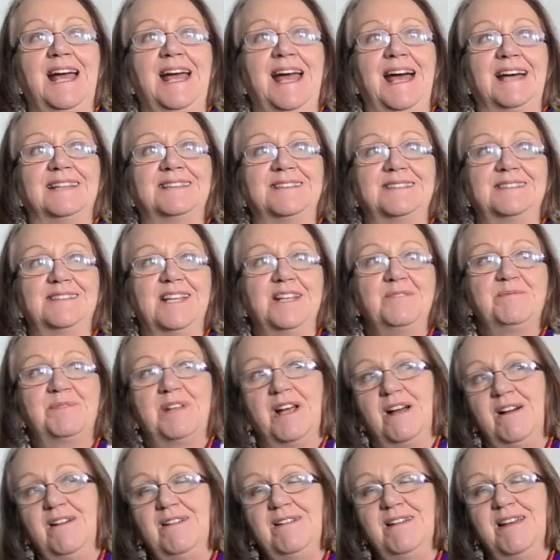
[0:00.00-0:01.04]
At the same
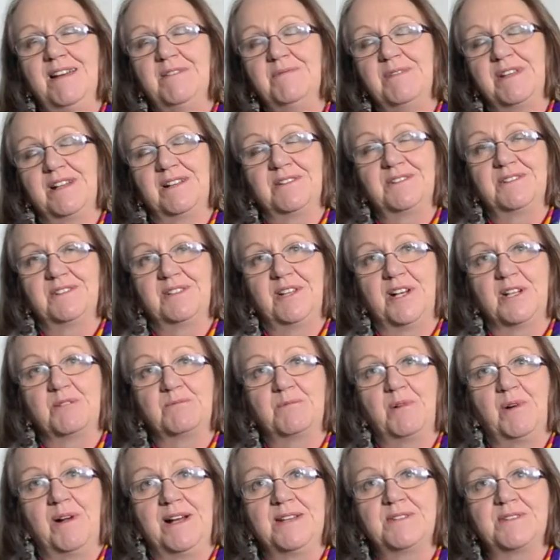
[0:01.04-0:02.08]
time, the underlying
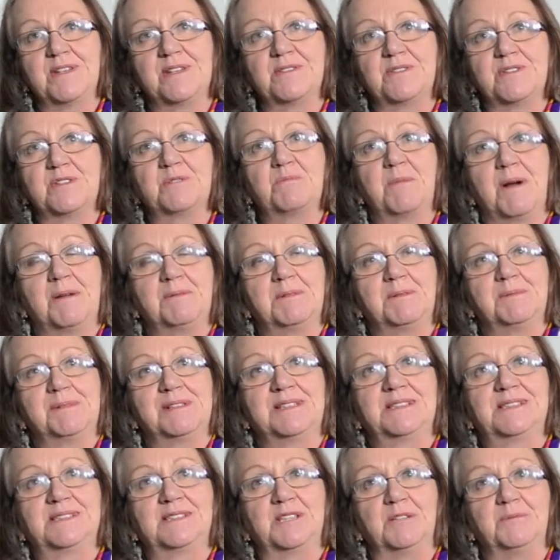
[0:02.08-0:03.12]
process is probably
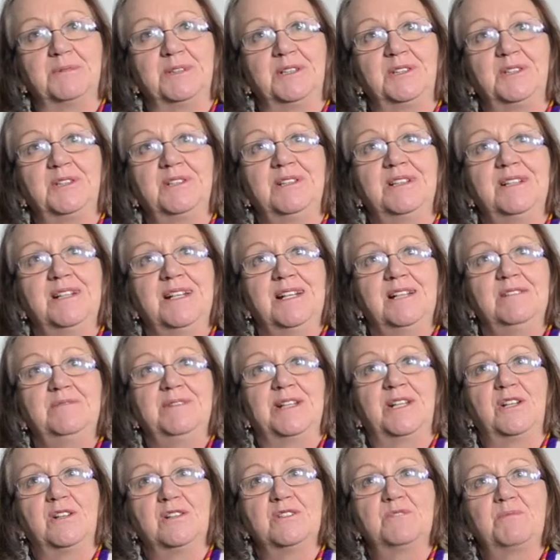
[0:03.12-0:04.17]
similar
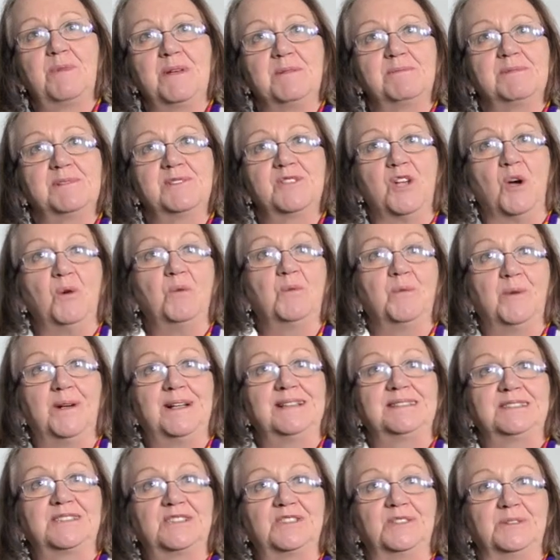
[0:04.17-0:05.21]
because people don't
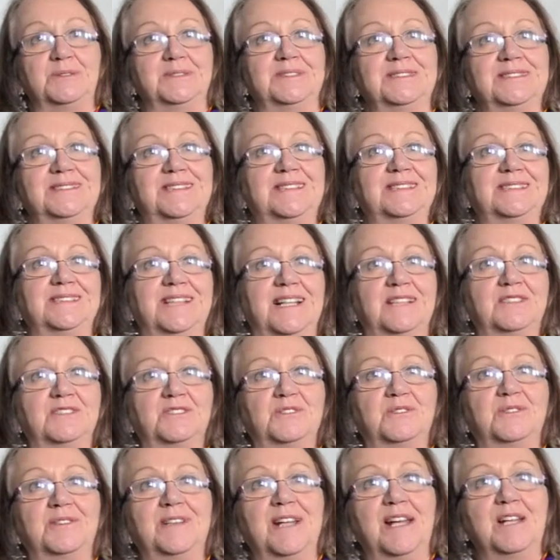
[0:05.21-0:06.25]
want students as next
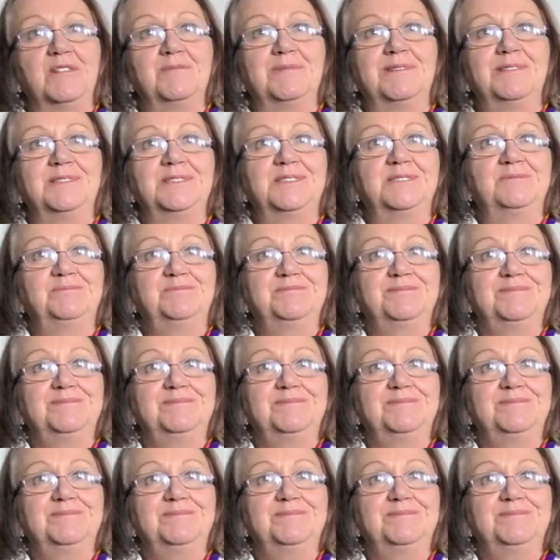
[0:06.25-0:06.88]
door neighbors.